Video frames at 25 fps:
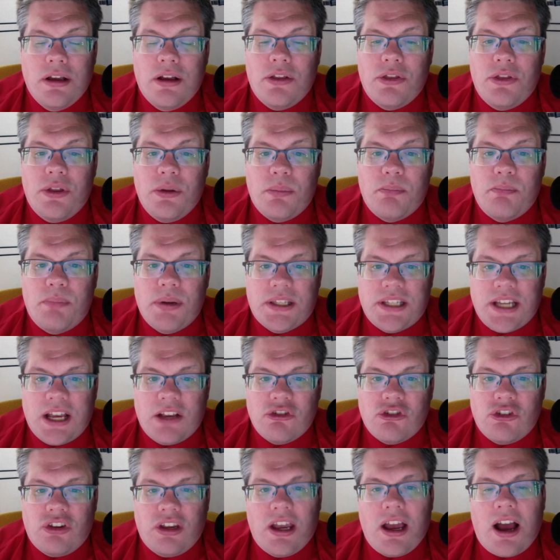the
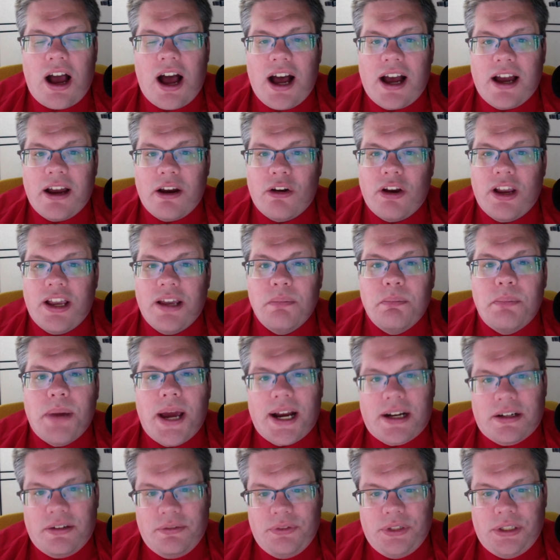potentially higher
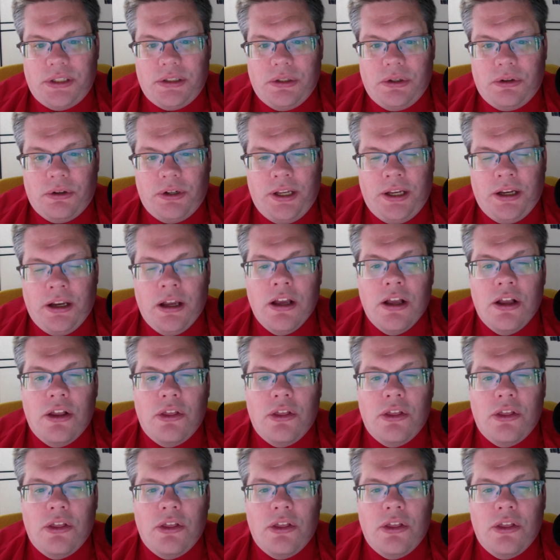impact of the learning,